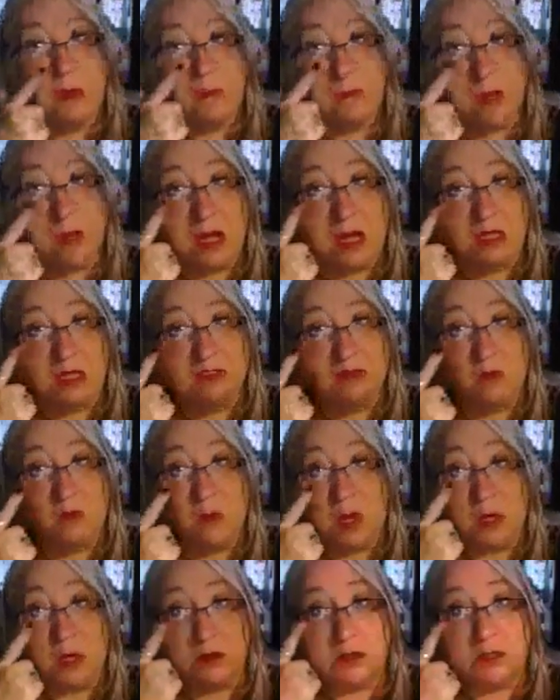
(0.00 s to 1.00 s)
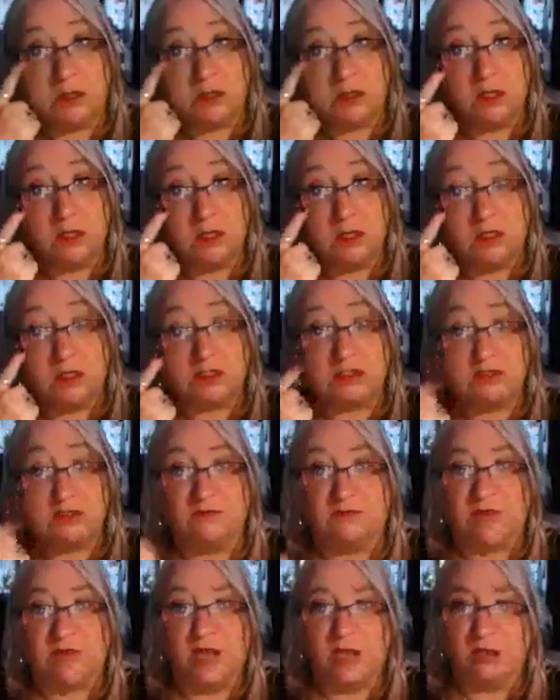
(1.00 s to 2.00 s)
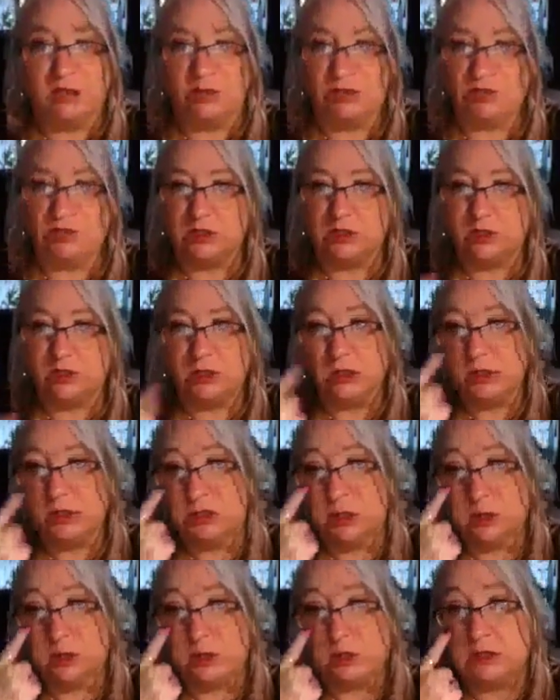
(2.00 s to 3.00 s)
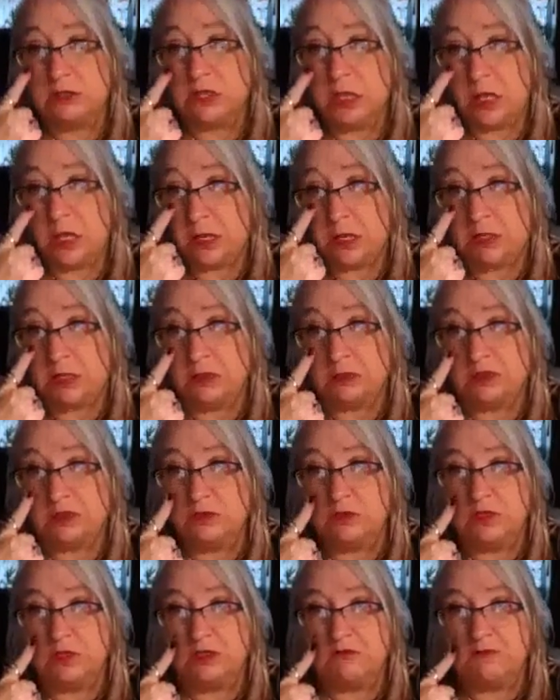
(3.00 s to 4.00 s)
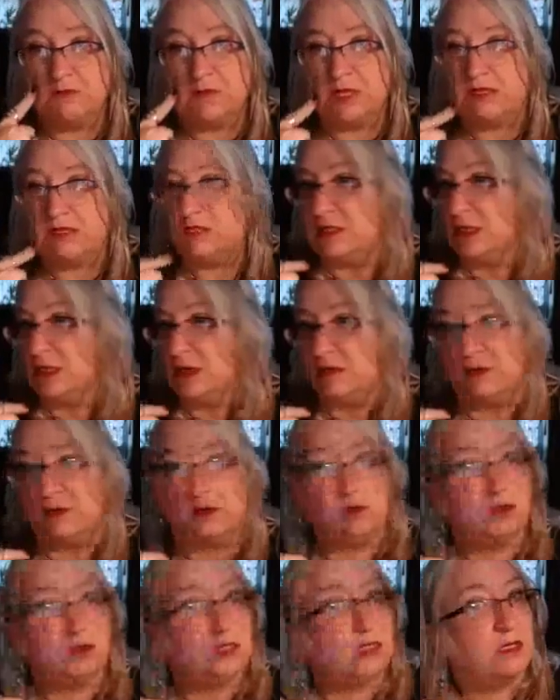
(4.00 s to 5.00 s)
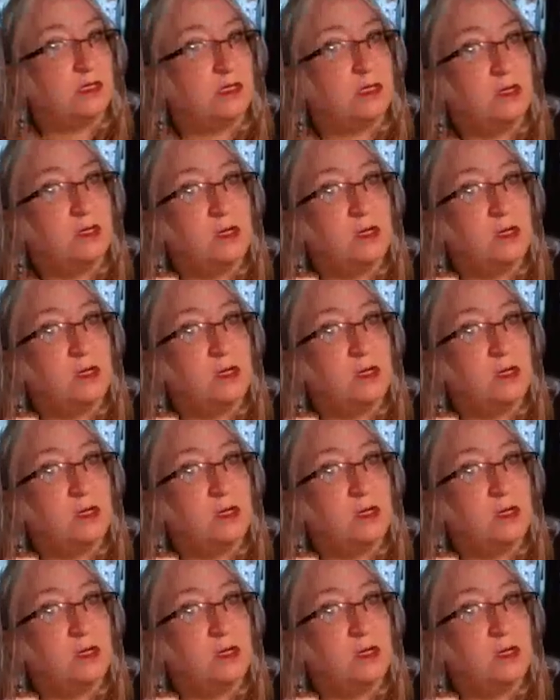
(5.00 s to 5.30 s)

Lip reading: my eyes are watering because of allergies, so it looks like I got a streak of mascara going there.